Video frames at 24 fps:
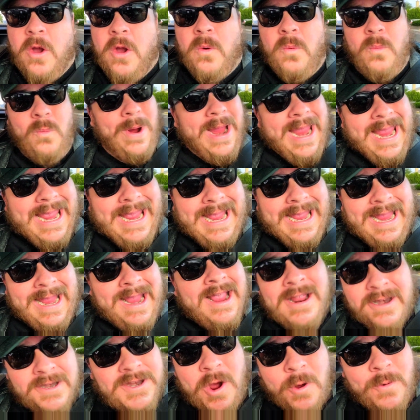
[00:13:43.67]
We
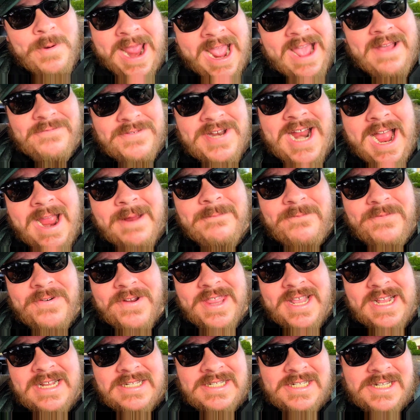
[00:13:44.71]
don't have time for
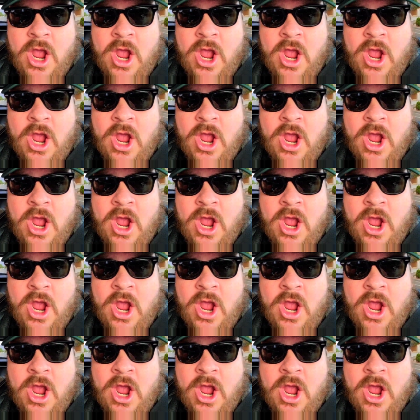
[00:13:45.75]
this.